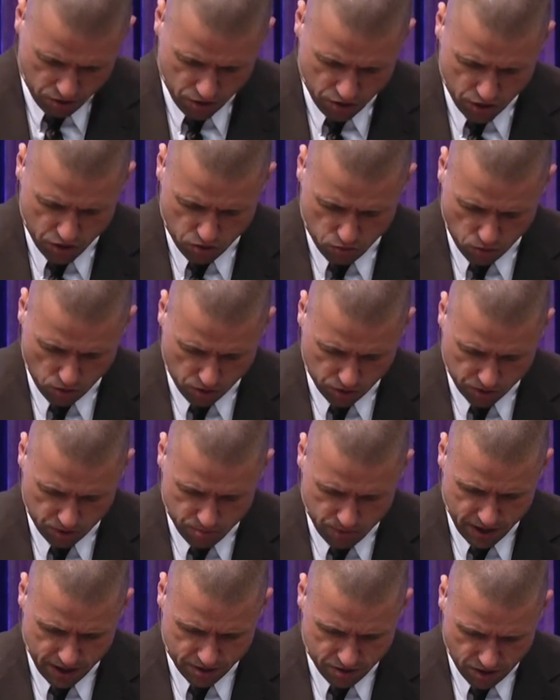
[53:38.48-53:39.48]
that this world can
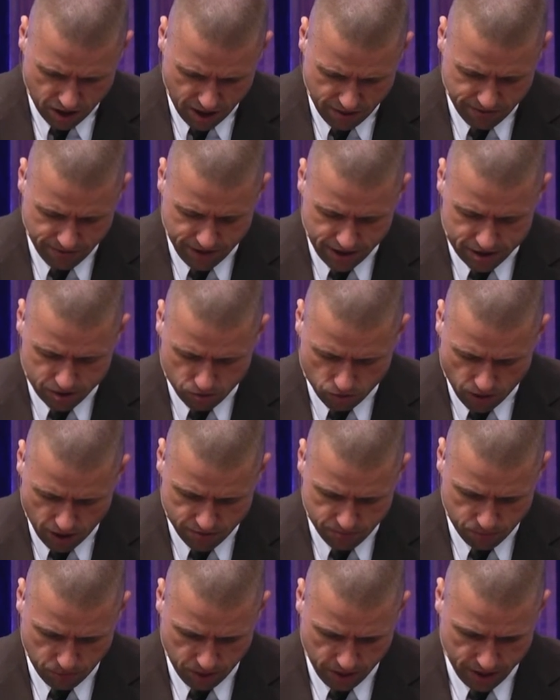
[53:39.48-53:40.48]
be a tough and a
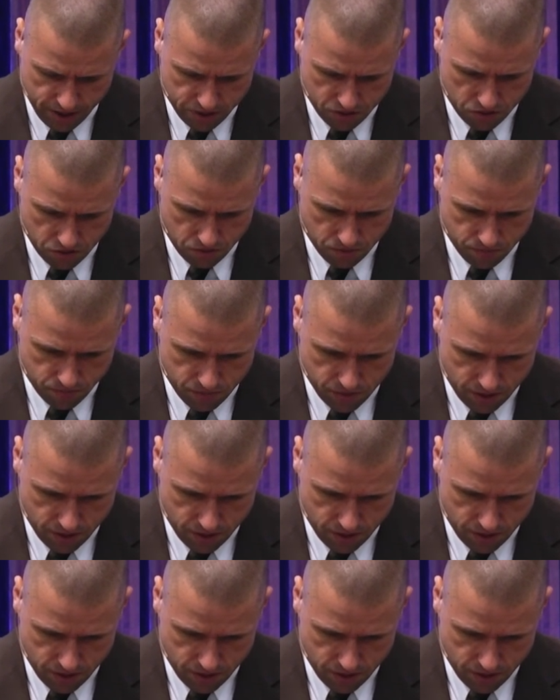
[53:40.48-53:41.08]
rough place.